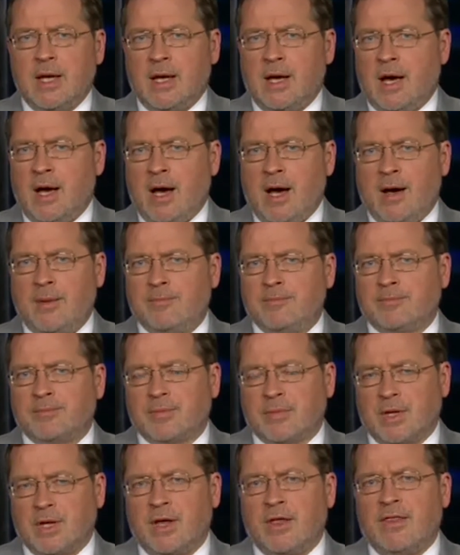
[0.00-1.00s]
um,
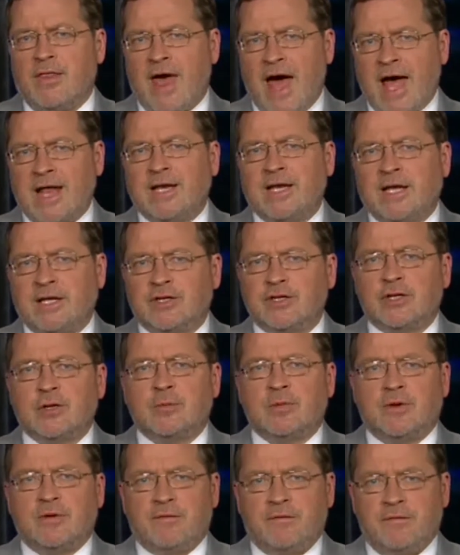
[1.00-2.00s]
that needs to
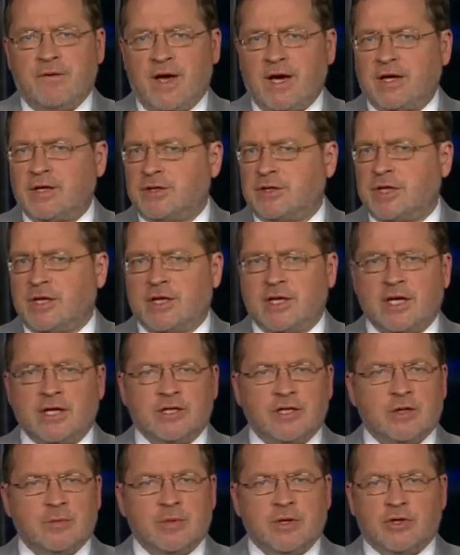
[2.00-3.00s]
be fixed. It
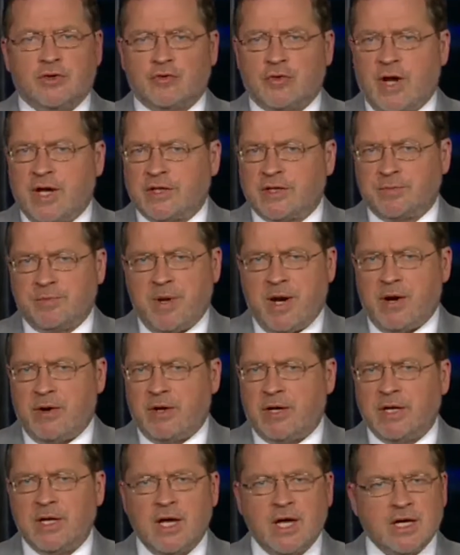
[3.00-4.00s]
needs to be
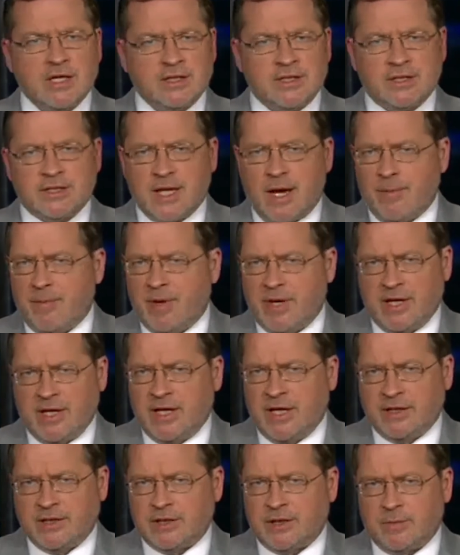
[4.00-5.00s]
transparent. Somebody
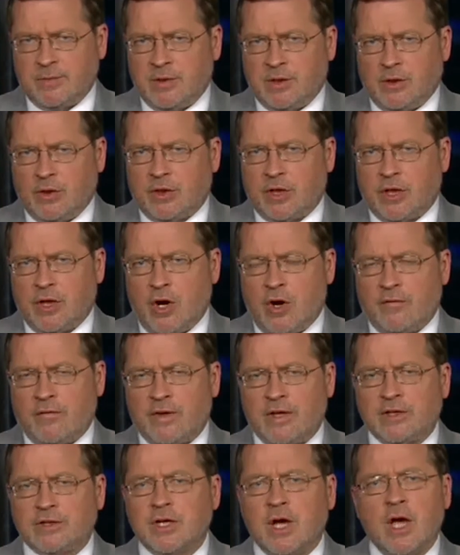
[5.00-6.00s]
needs to be looking over
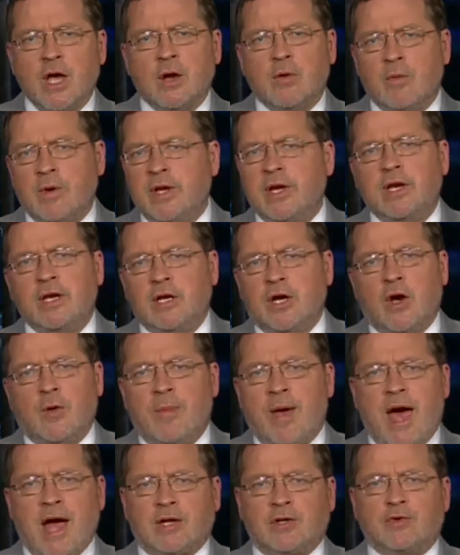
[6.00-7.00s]
this. We need to go
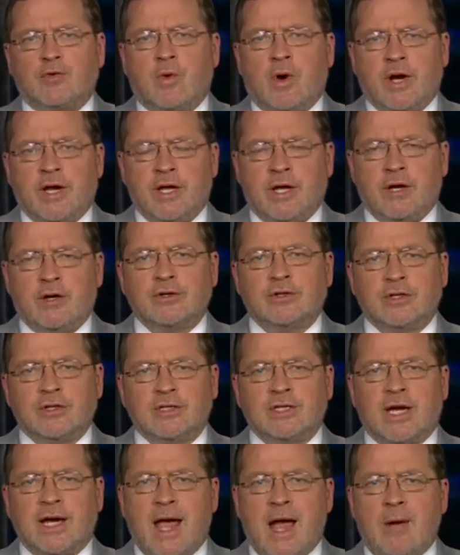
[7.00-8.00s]
back 20 years and
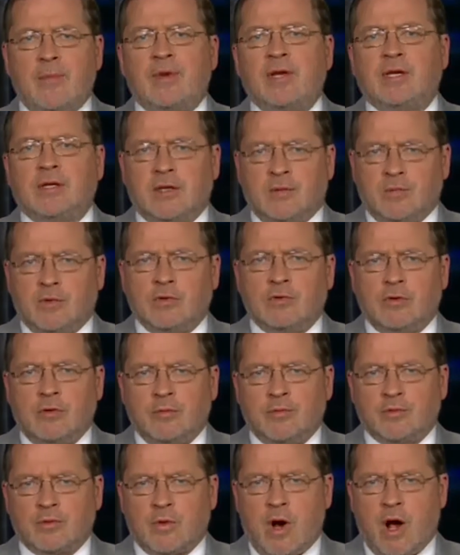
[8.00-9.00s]
say how many liberal
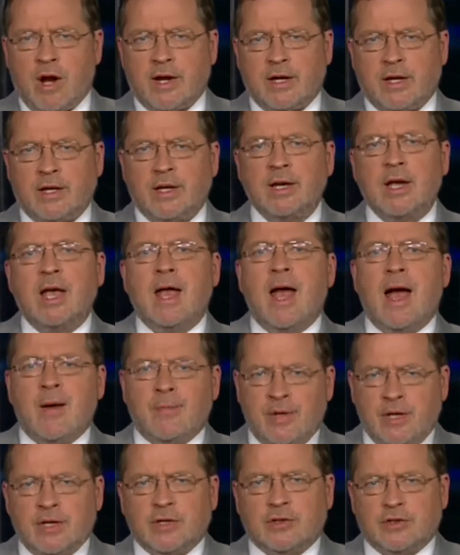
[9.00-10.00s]
groups were audited, how
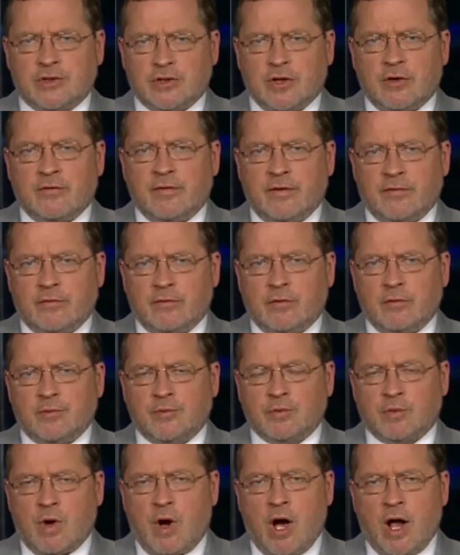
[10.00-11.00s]
many conservative
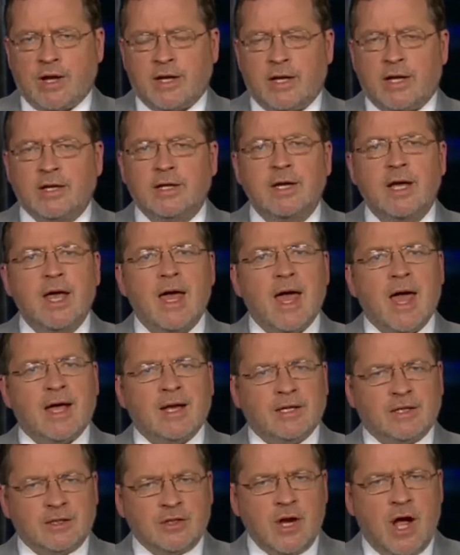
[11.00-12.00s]
groups were audited. And
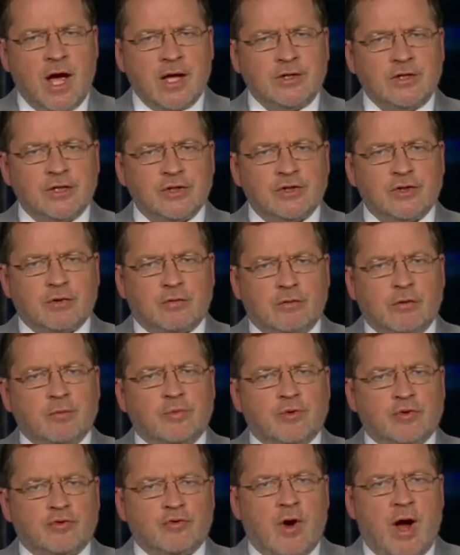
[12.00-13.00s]
it's not just the
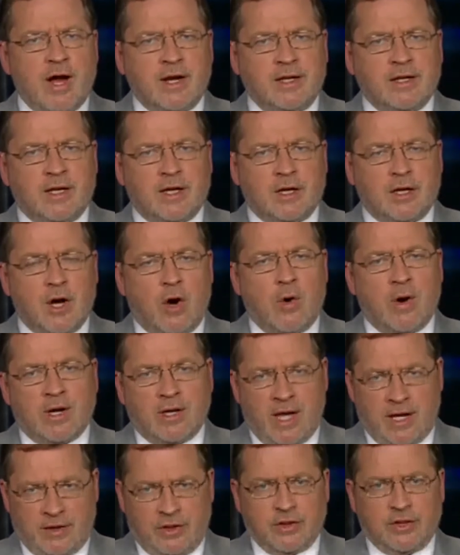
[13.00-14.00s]
groups trying to get going,
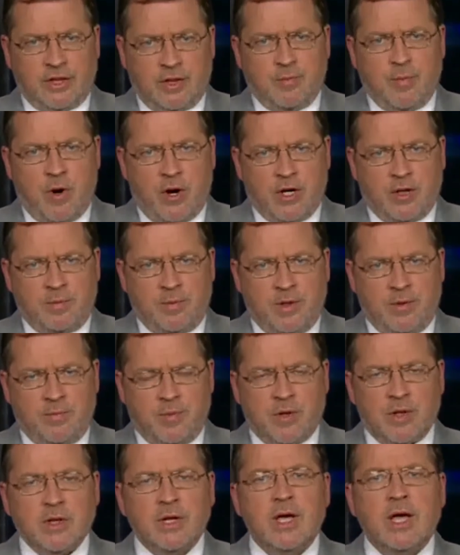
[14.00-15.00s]
like the Tea Party
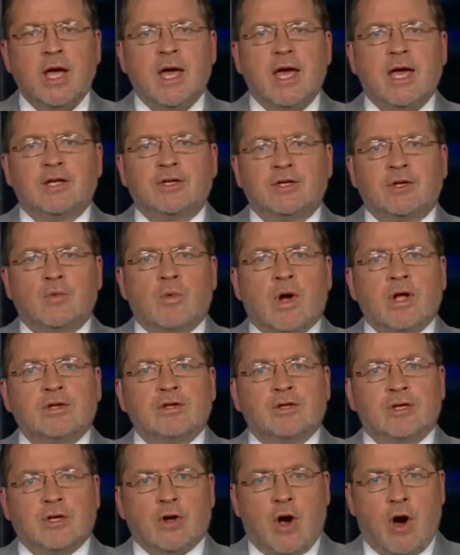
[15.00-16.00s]
people. Right. It's the
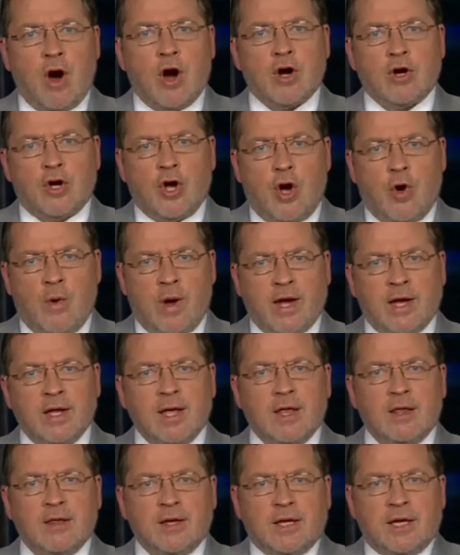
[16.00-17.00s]
ones that are going
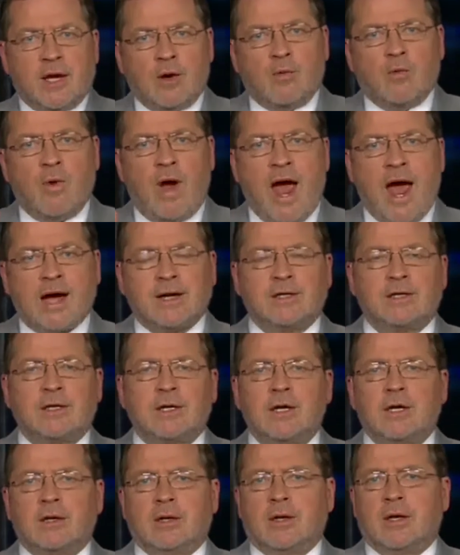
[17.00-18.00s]
that get whacked
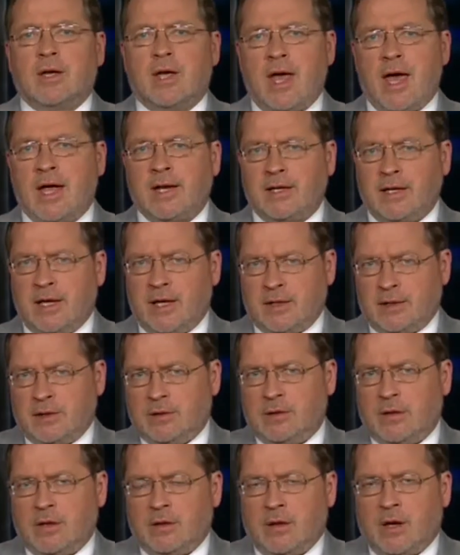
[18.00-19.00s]
and get
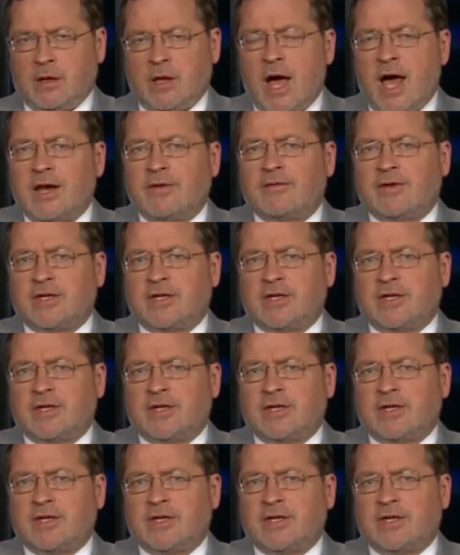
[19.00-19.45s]
a lot of